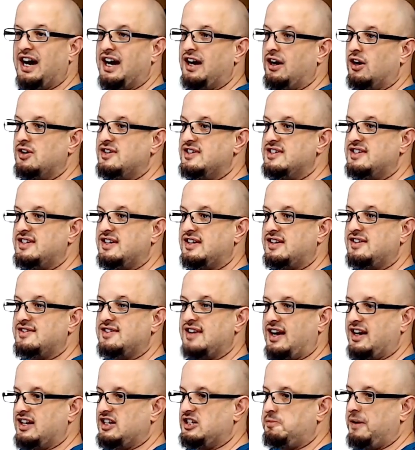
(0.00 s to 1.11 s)
artistic
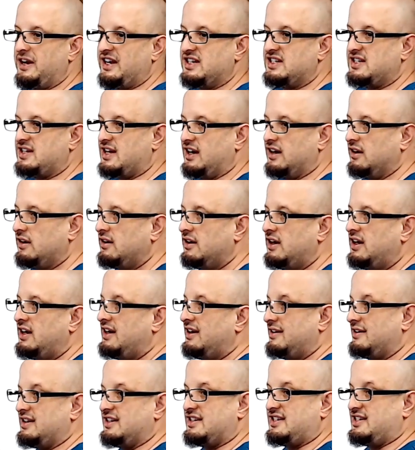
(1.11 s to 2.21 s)
design space there.
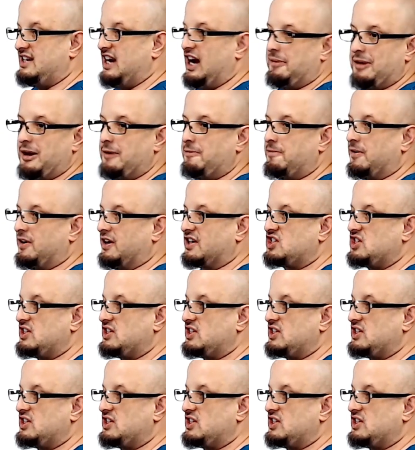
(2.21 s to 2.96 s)
This is not my production